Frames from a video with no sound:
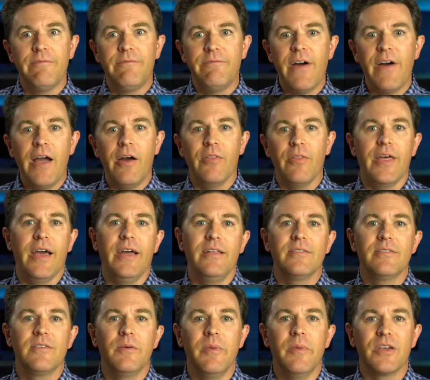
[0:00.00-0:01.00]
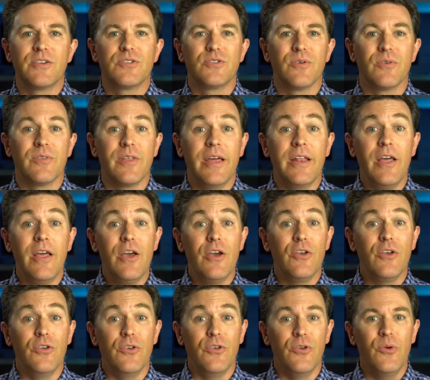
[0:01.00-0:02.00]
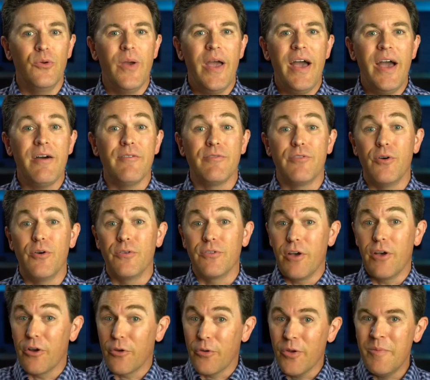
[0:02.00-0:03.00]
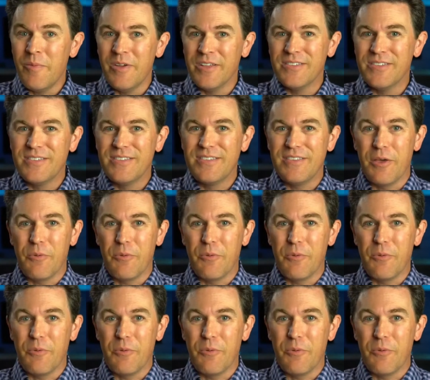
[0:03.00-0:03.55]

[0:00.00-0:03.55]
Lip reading: File that to make sure that you have those agreements